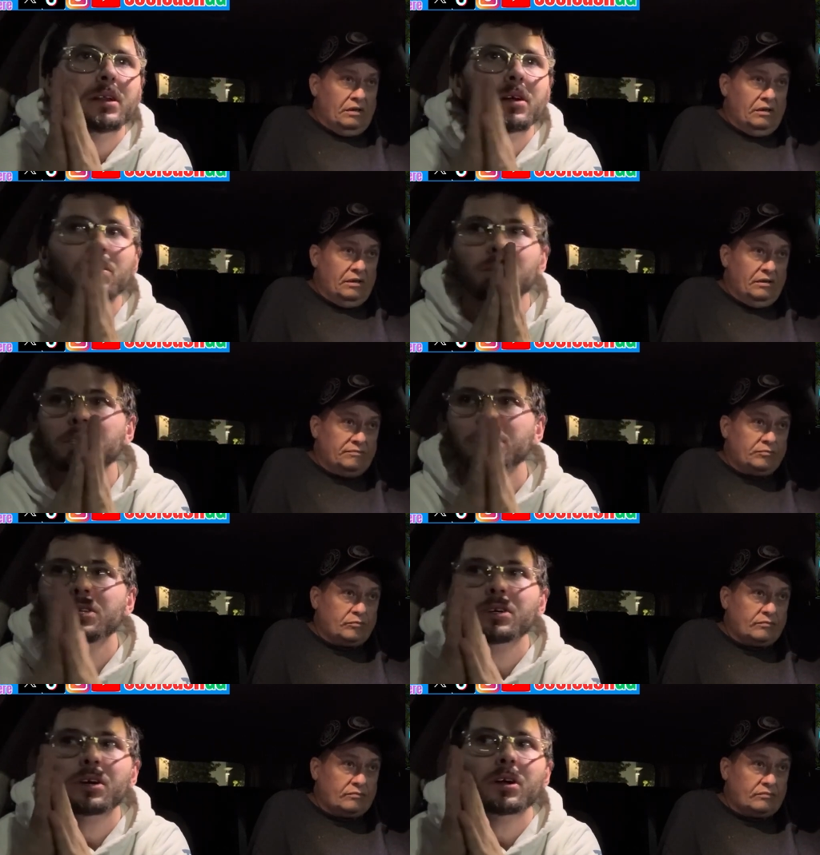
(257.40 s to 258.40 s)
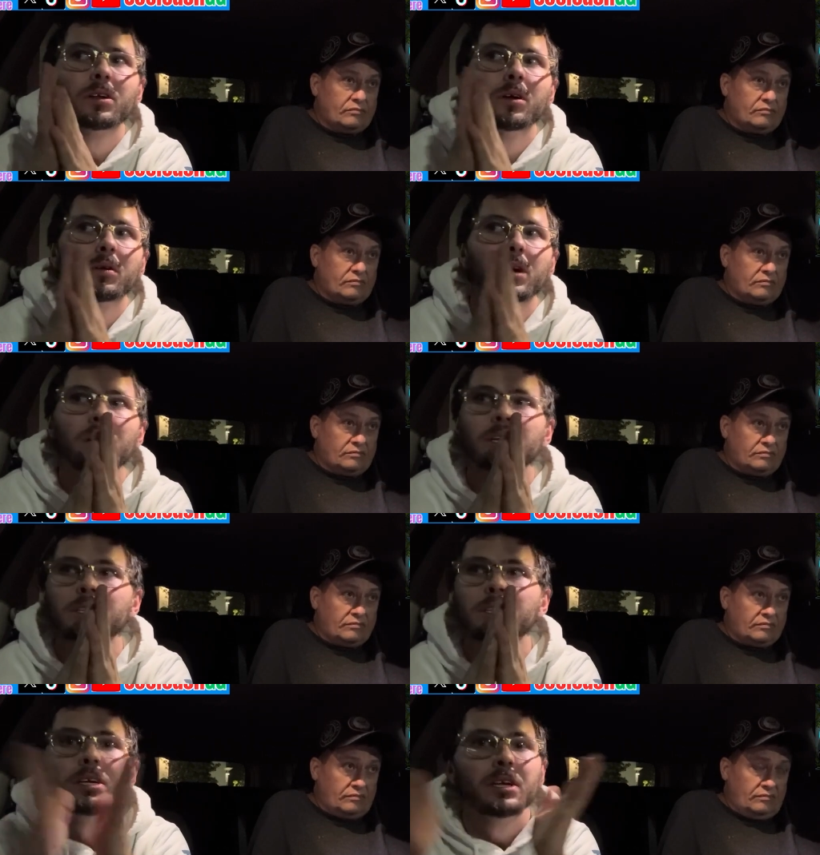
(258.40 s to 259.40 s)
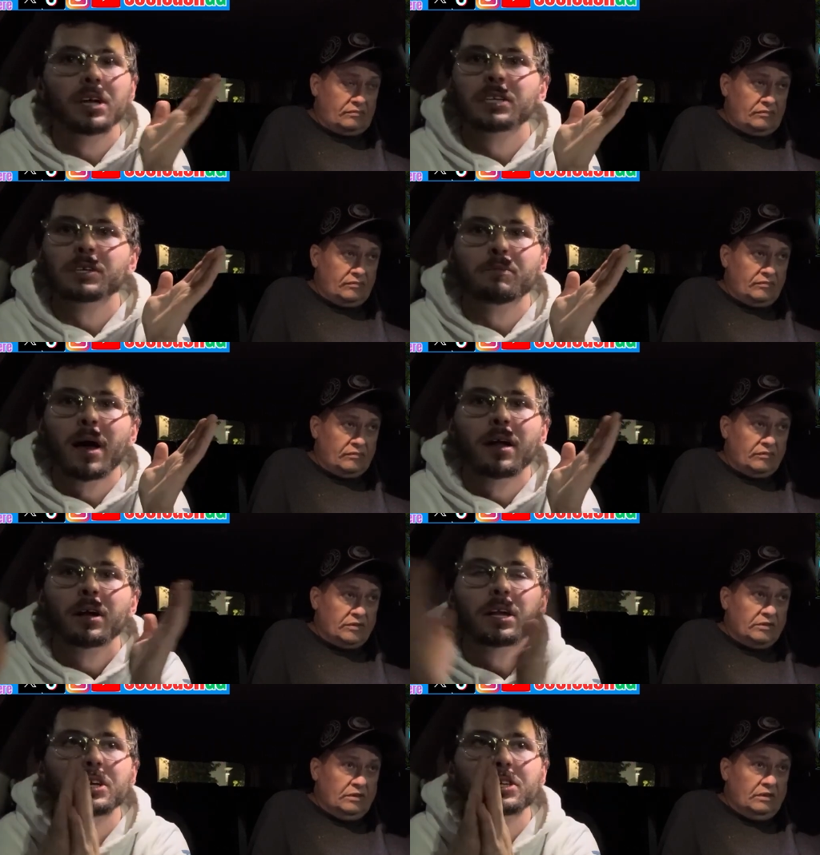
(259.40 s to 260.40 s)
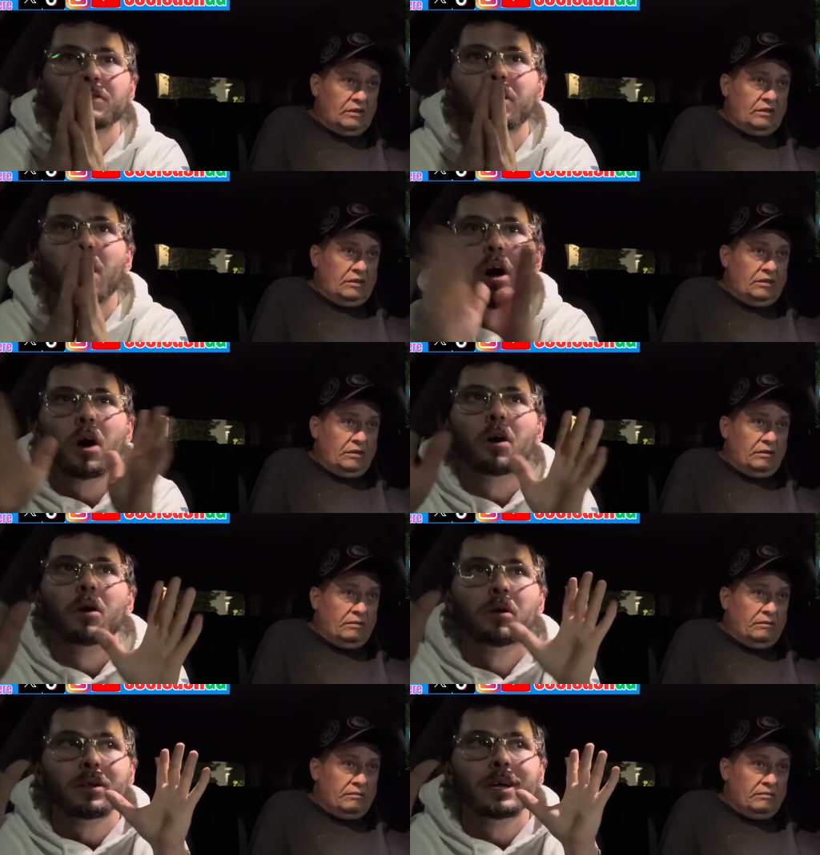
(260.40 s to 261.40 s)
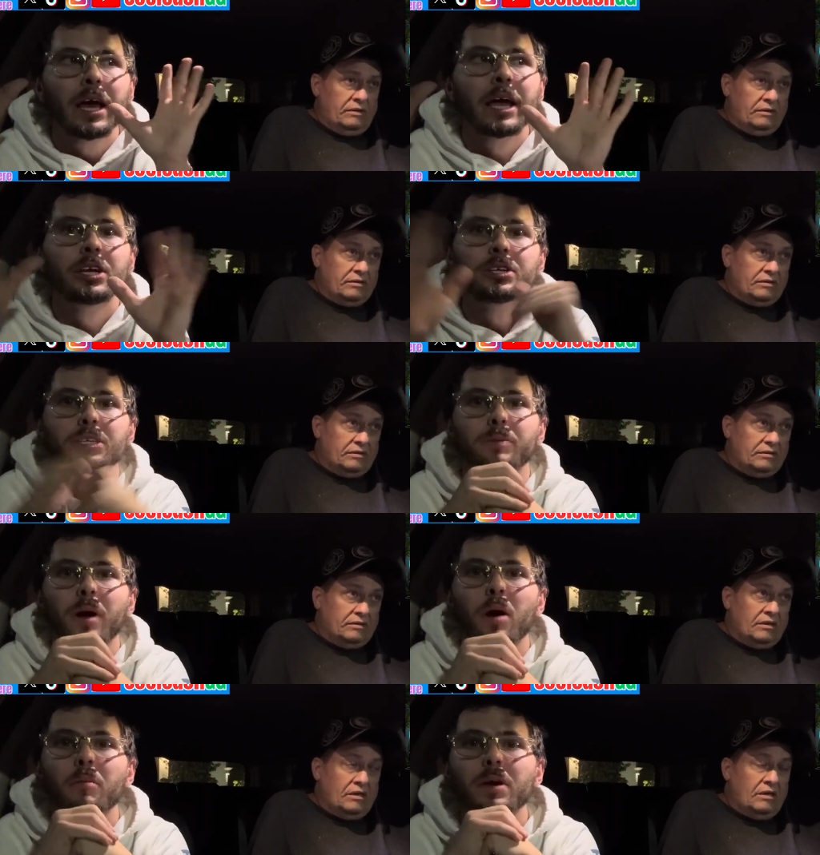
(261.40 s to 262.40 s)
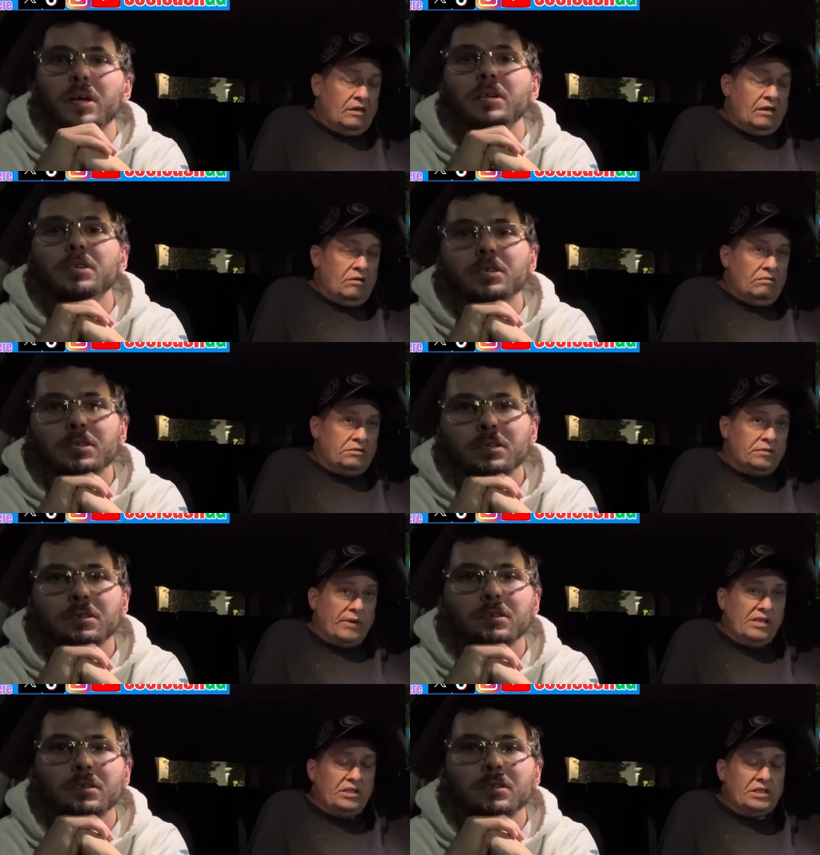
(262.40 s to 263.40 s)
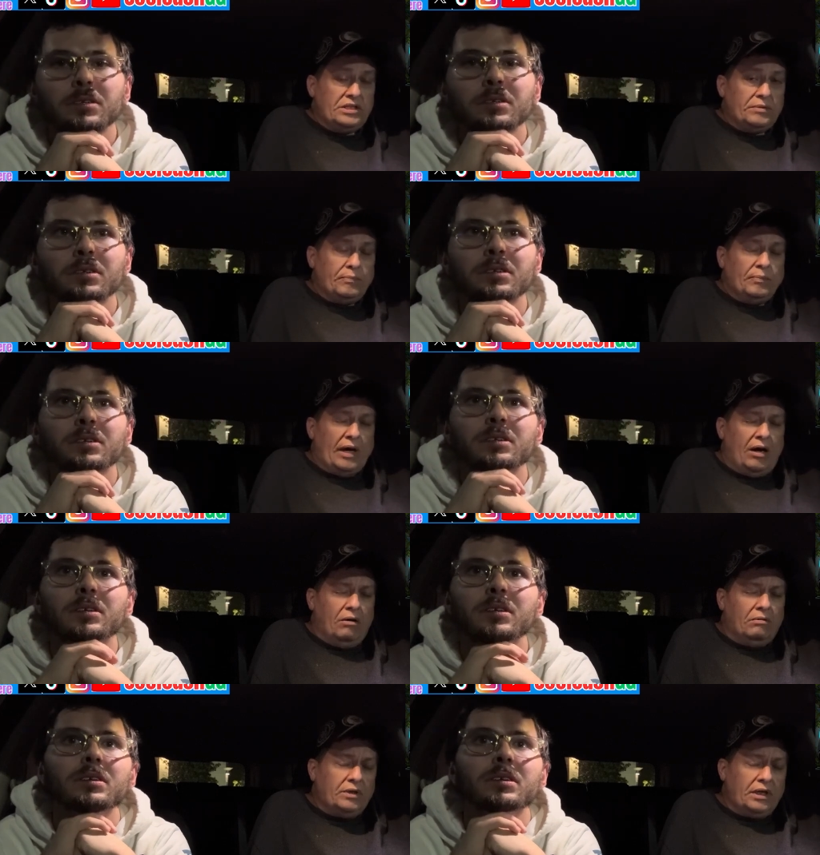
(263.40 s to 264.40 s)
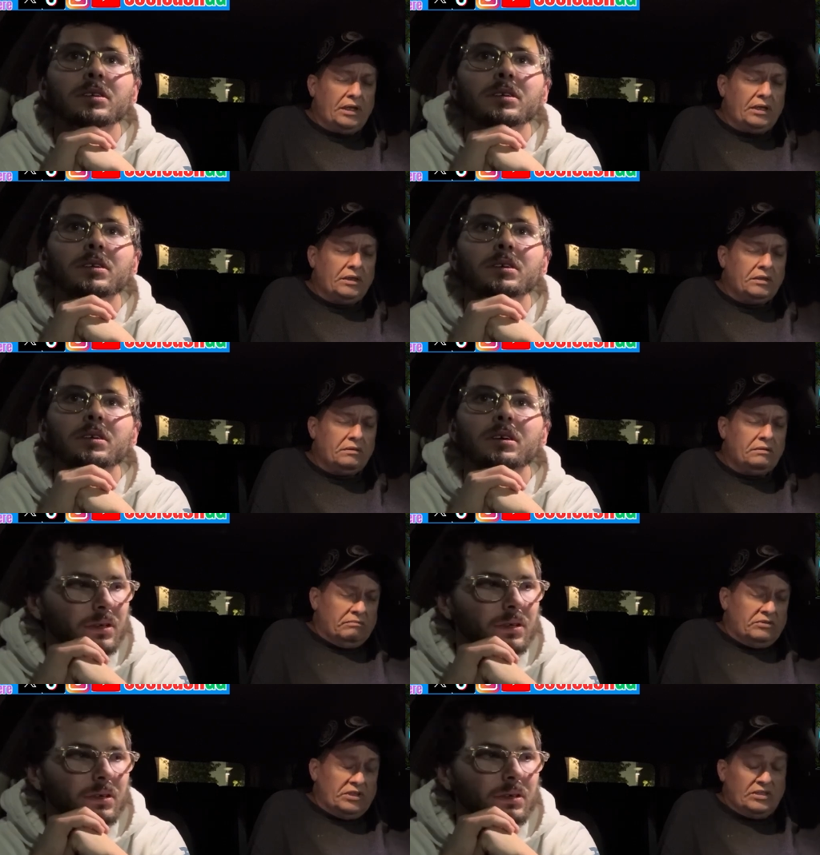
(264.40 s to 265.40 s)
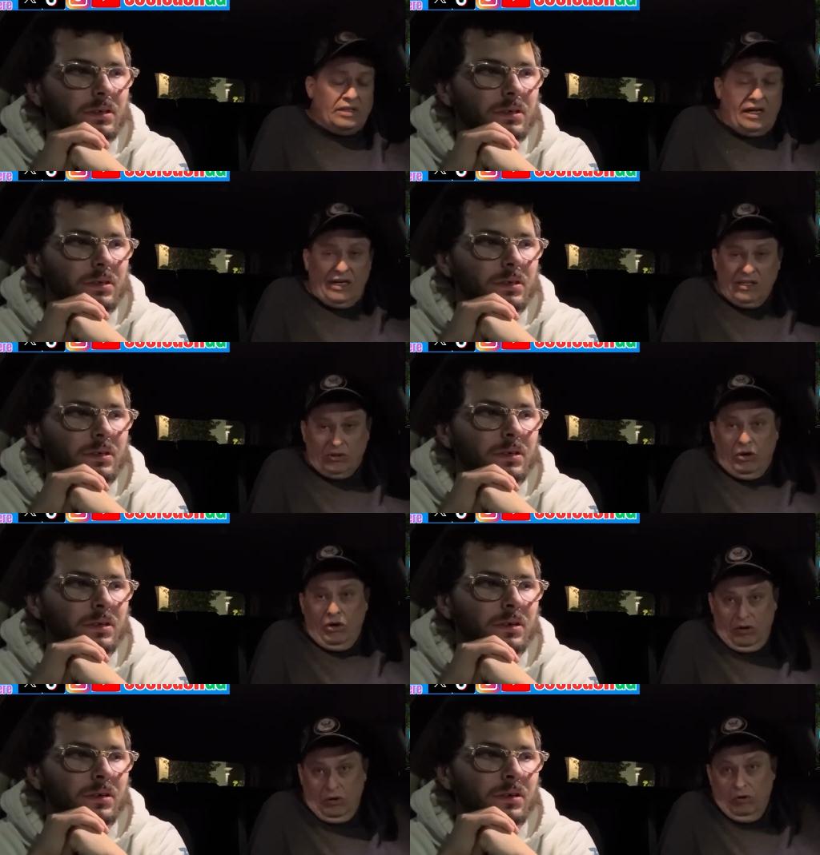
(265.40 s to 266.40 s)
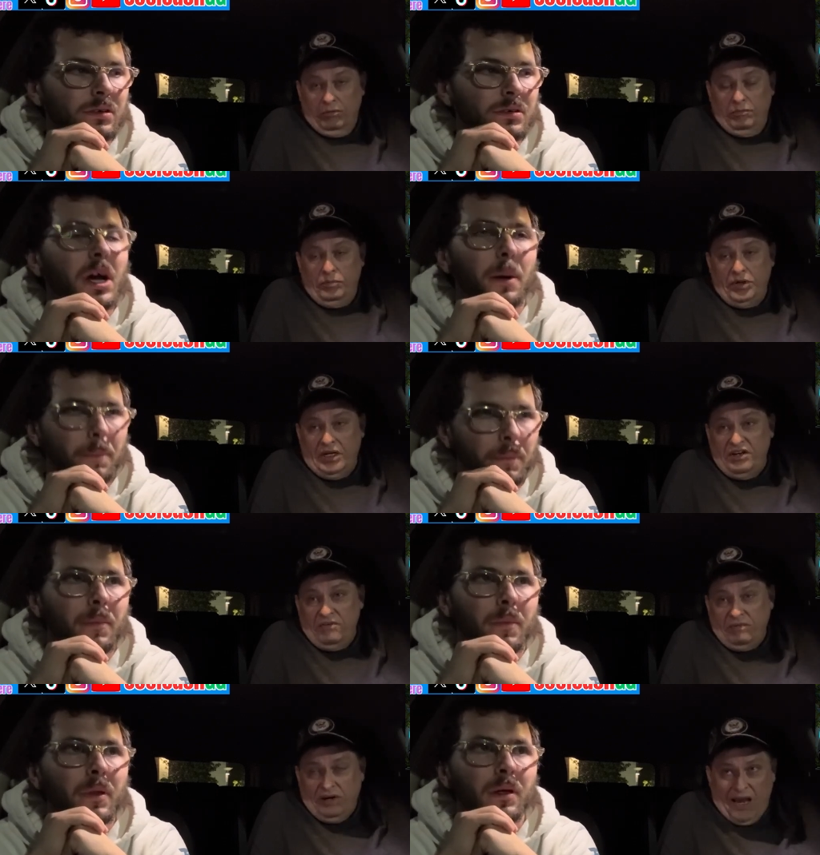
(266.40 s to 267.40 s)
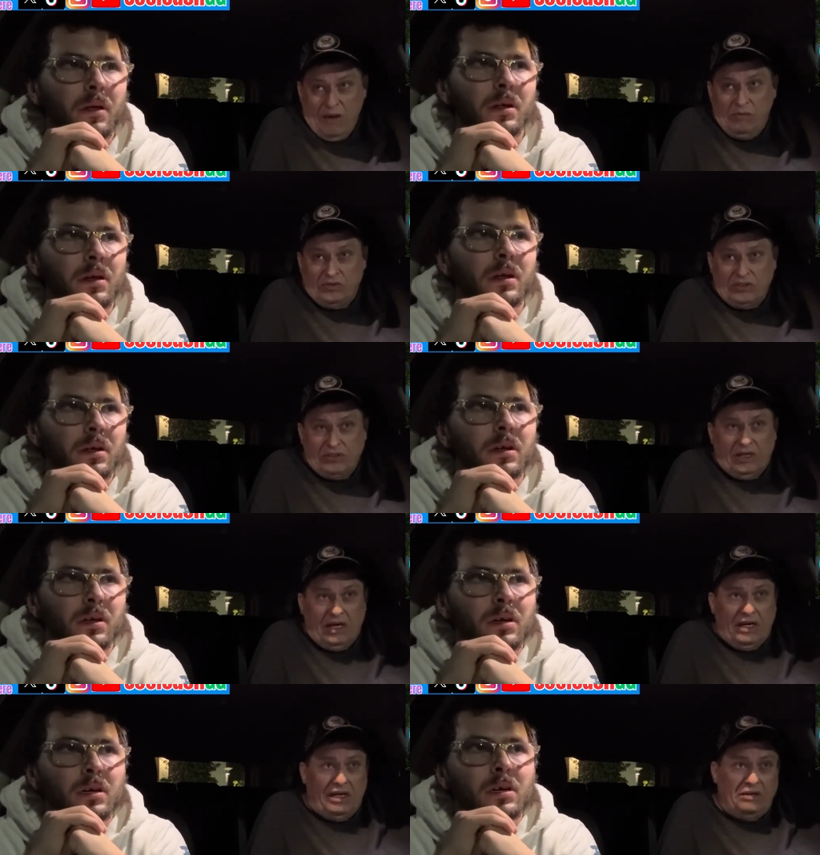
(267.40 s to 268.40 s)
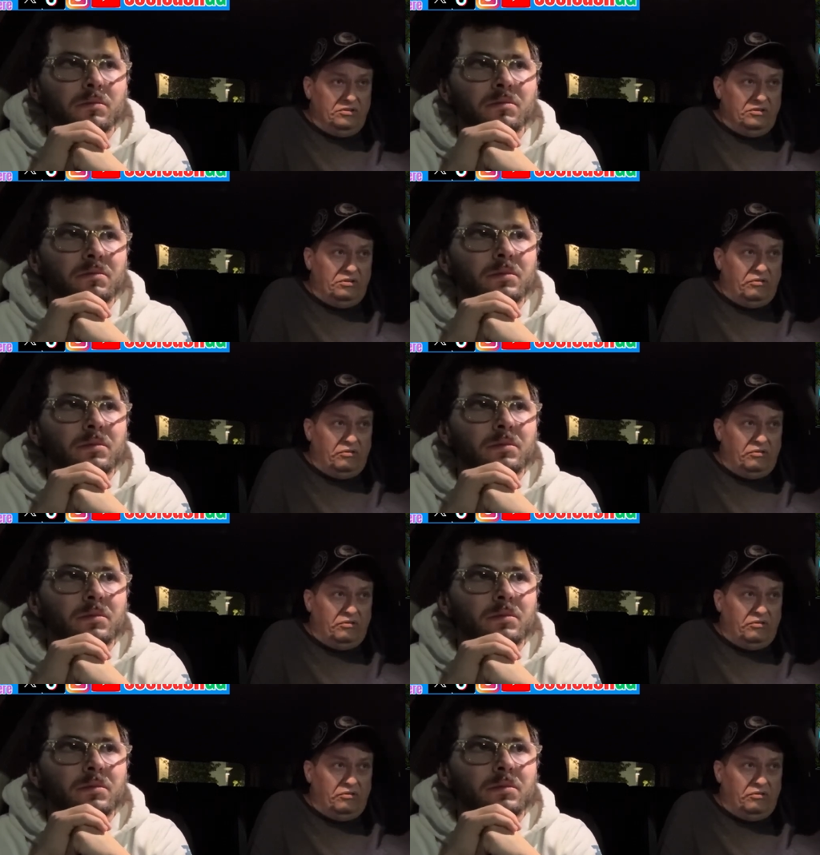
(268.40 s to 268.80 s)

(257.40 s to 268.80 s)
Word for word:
Speaker 1: little sister, little cousin, doesn't matter. You just for all ages, by all means.
Speaker 2: To me, this is about putting society as a whole. Yeah. Putting different labels aside, mm.